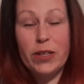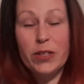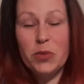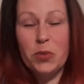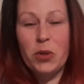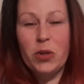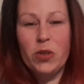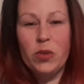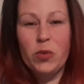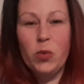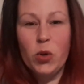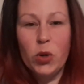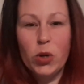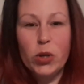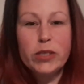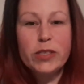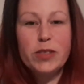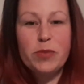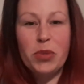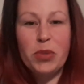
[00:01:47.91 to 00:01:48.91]
is one of the
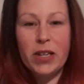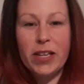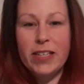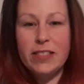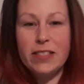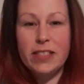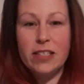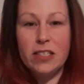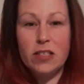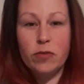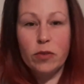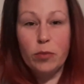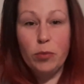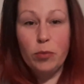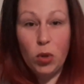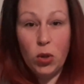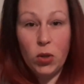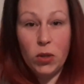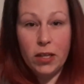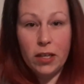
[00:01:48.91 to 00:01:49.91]
worst places for
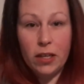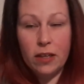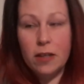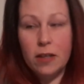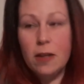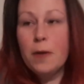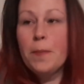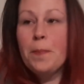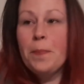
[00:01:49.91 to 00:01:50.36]
bullying.